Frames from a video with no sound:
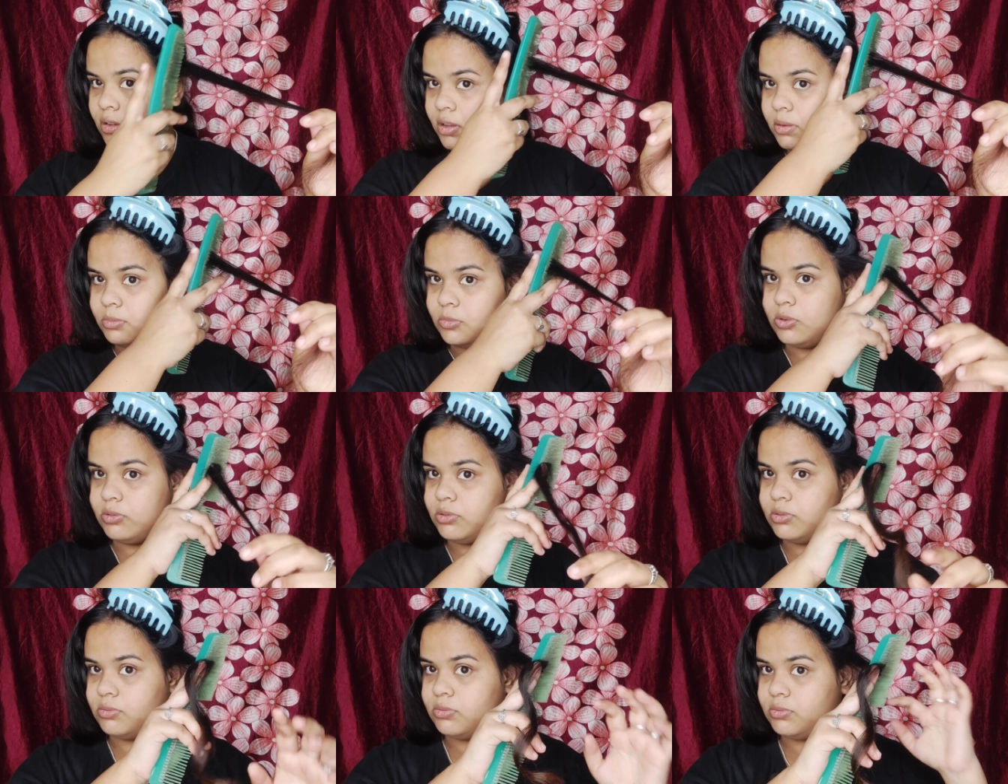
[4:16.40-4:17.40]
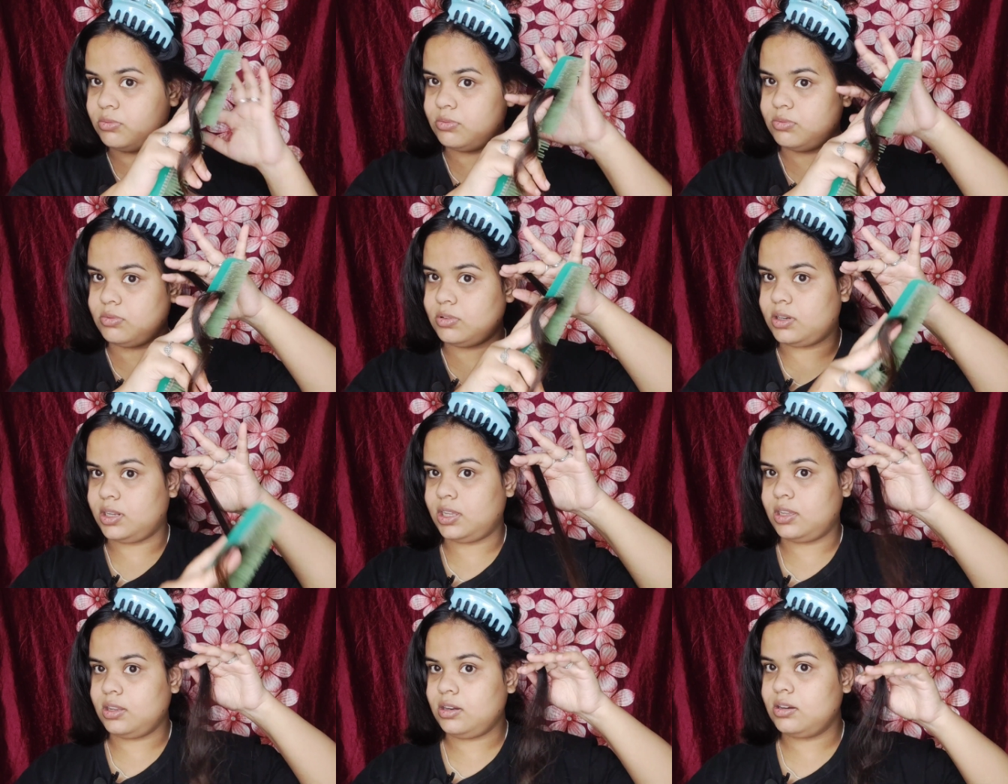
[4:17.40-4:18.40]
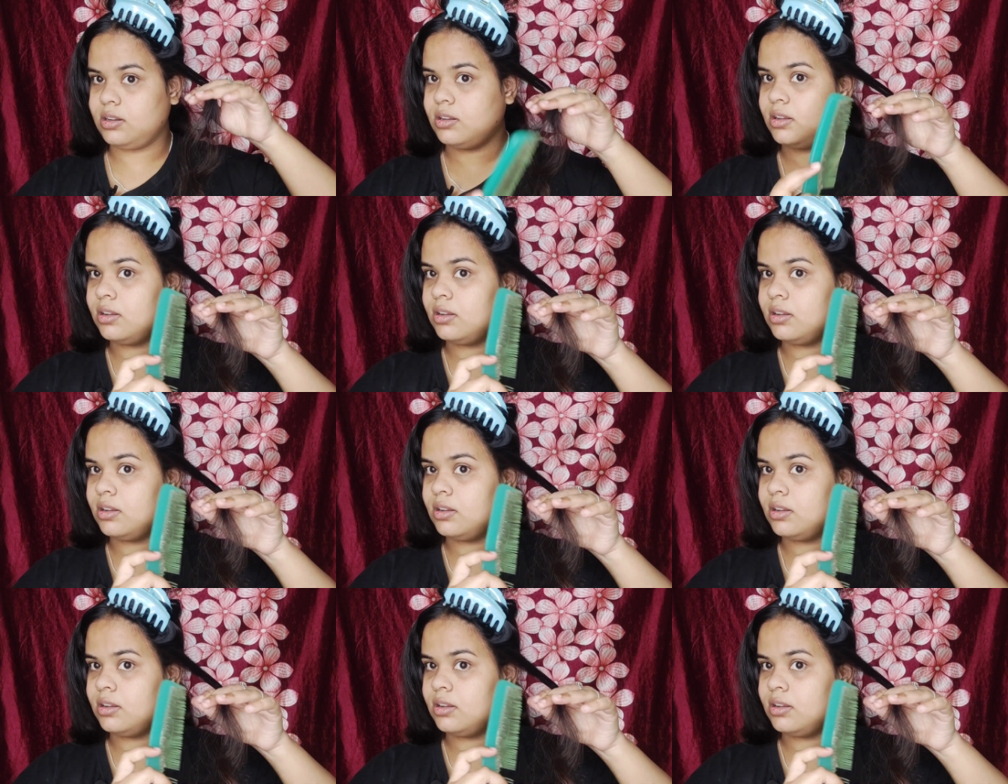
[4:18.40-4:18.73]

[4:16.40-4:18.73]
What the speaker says: I'm going to take it,